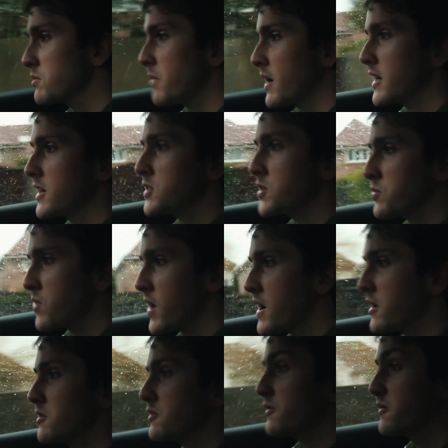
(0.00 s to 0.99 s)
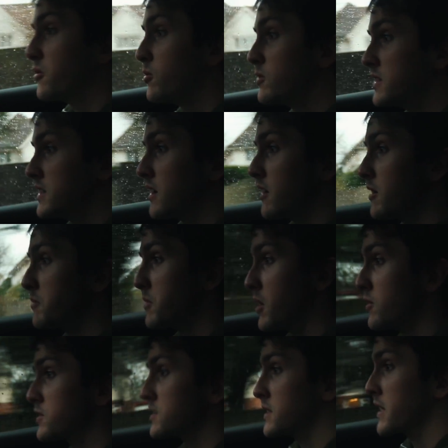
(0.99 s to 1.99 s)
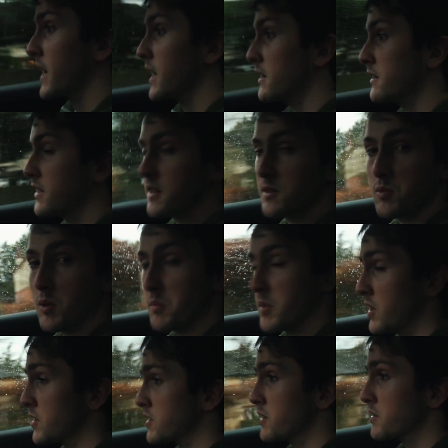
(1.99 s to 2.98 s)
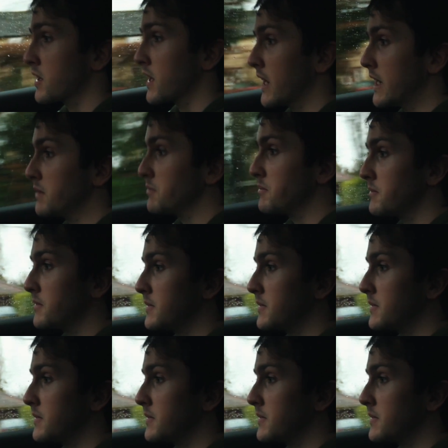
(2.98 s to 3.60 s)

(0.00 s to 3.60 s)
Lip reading: manage around 49 miles to the gallon. That's what Peugeot claim.